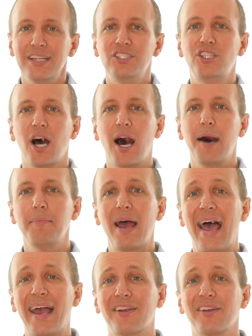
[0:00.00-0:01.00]
Job
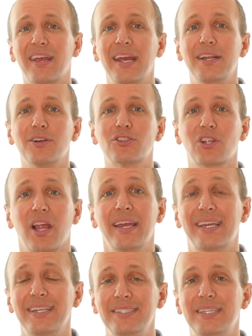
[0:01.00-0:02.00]
aggregators
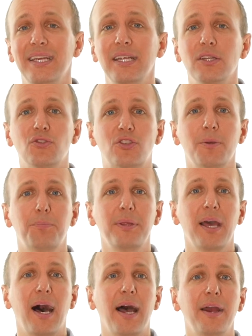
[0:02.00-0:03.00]
like Indeed and
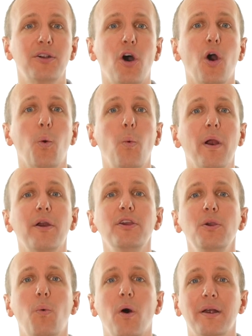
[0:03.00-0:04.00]
Simply Hired are where
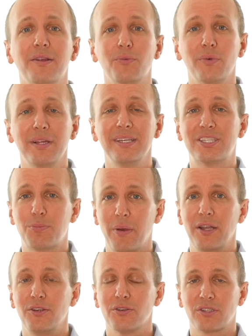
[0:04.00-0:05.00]
you want to really
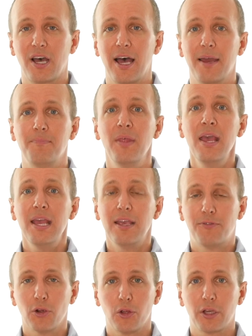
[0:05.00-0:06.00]
spend your time
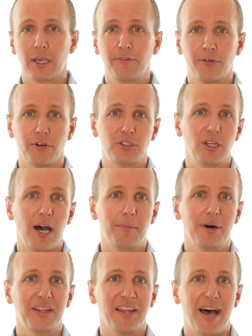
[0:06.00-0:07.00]
if you're looking for a
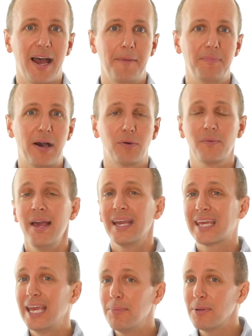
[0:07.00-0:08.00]
job online. Now,
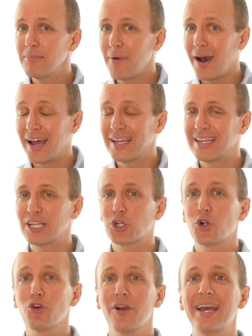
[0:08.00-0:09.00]
keep in mind
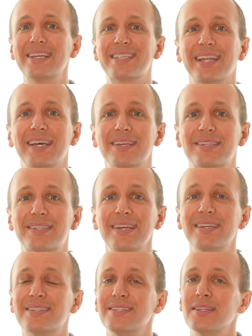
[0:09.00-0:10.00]
that Craigslist
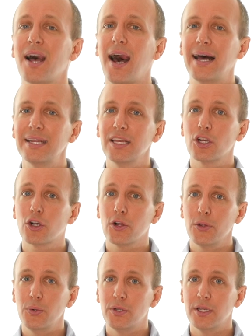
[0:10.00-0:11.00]
is not
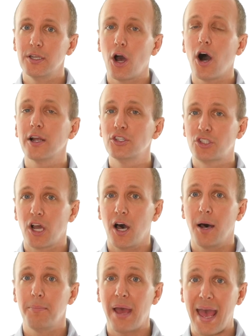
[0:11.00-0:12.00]
included on
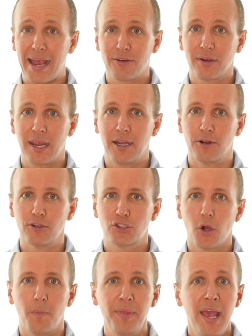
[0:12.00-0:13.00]
job aggregators.
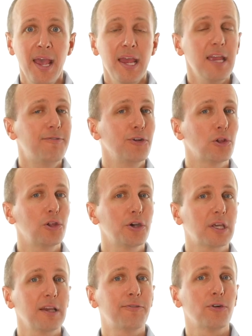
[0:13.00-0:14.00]
So if you're
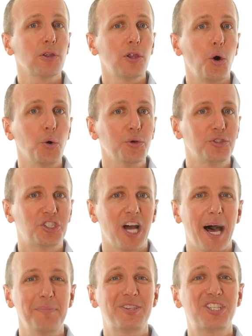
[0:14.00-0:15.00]
looking for local
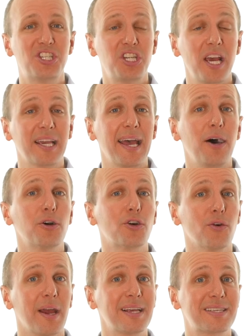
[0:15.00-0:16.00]
jobs, check out
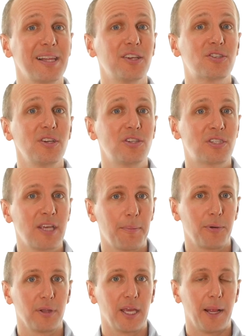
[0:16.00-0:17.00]
Craigslist
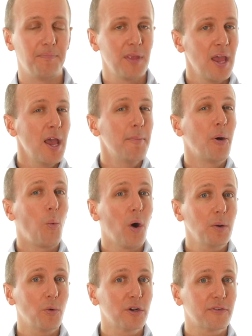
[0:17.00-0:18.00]
separately. But
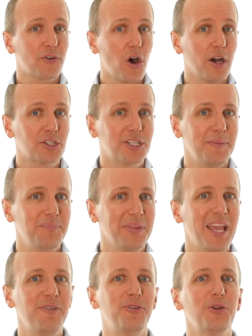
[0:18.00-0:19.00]
one word of caution,
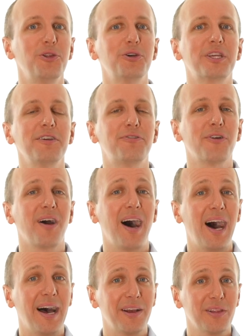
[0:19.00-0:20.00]
if you're looking for a
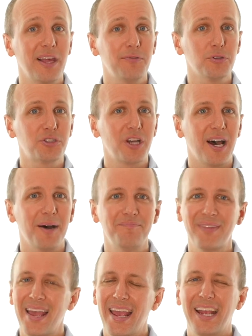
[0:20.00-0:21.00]
higher level
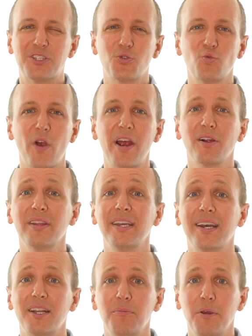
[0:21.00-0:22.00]
job, it's rarely
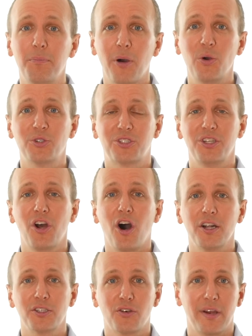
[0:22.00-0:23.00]
going to be posted
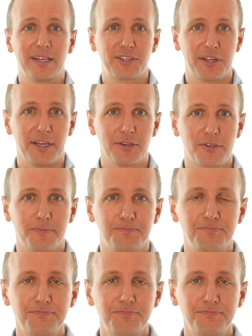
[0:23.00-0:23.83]
on Craigslist.